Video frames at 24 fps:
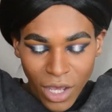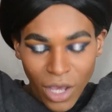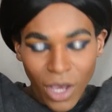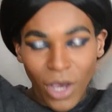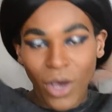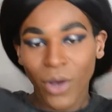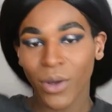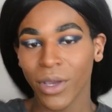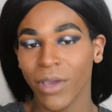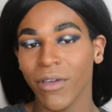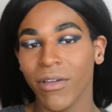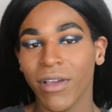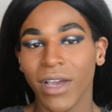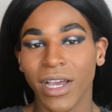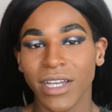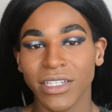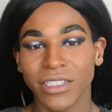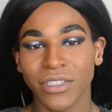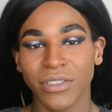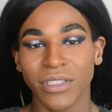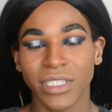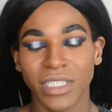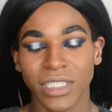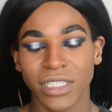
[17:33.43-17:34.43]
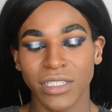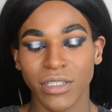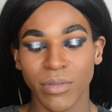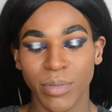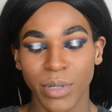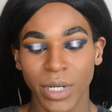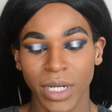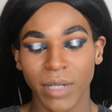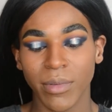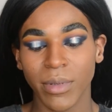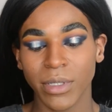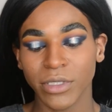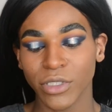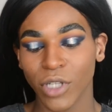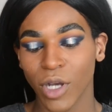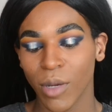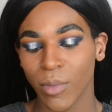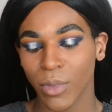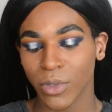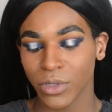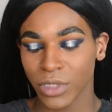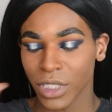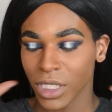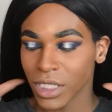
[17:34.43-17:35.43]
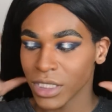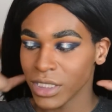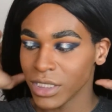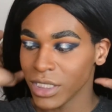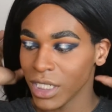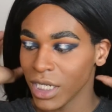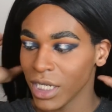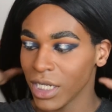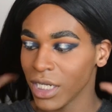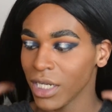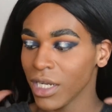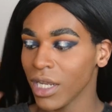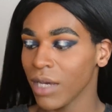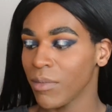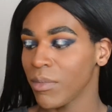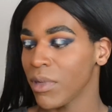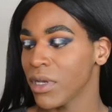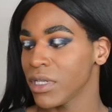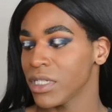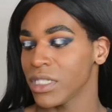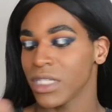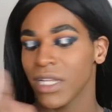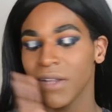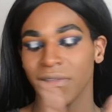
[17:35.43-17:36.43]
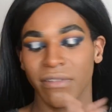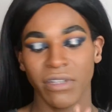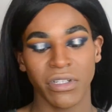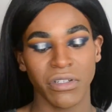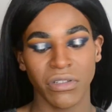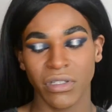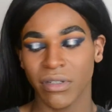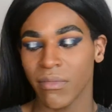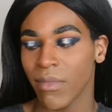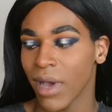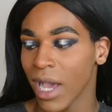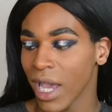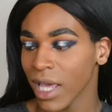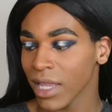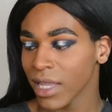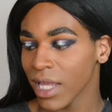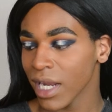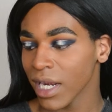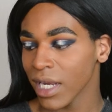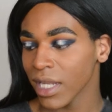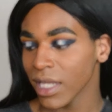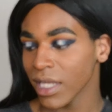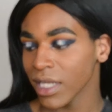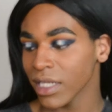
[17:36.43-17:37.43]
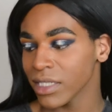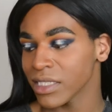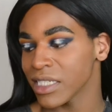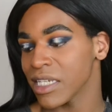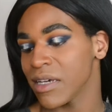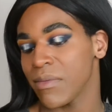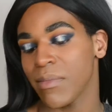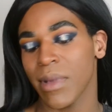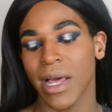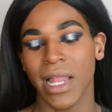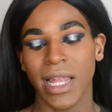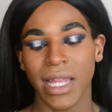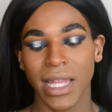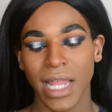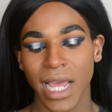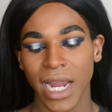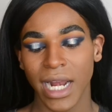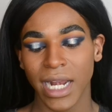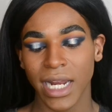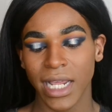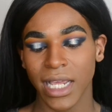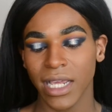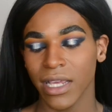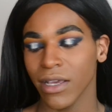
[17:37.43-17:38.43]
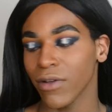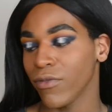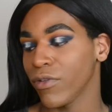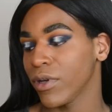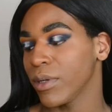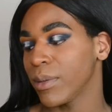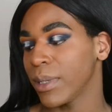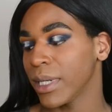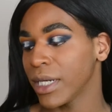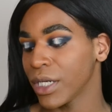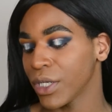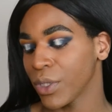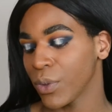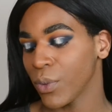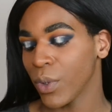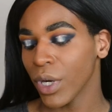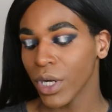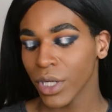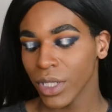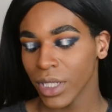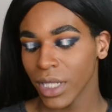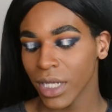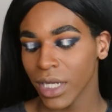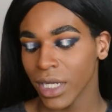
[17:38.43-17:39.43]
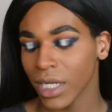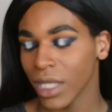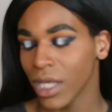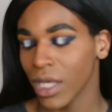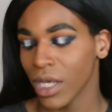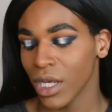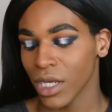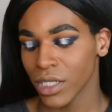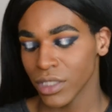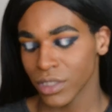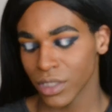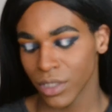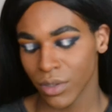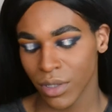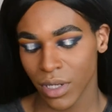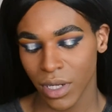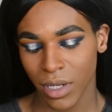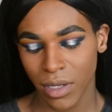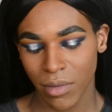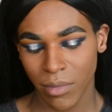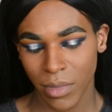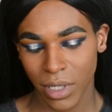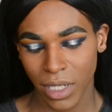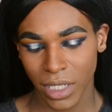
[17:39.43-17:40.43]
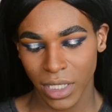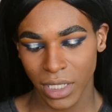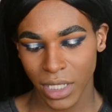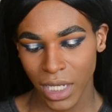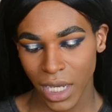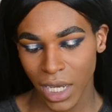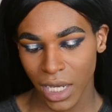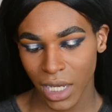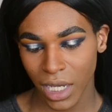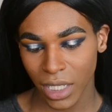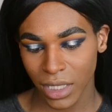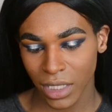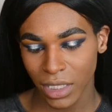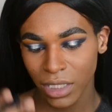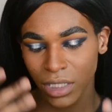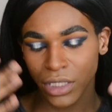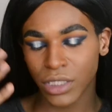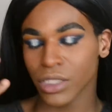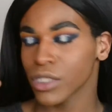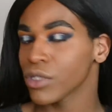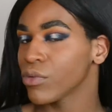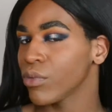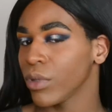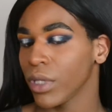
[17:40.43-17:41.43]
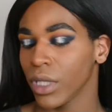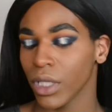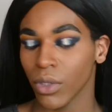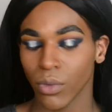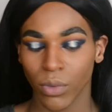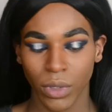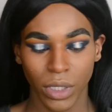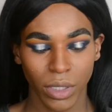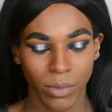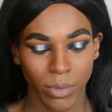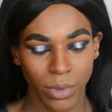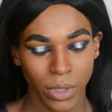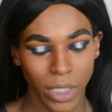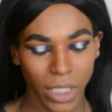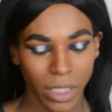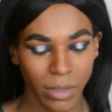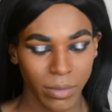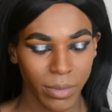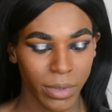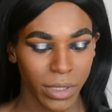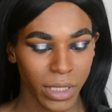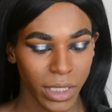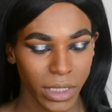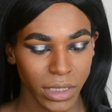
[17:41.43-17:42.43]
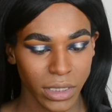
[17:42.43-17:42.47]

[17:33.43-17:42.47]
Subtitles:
Okay guys, so this is pretty much almost done. I just have to do some highlighting, some aligning for my underwater line. So yeah, I think this is really, really pretty, but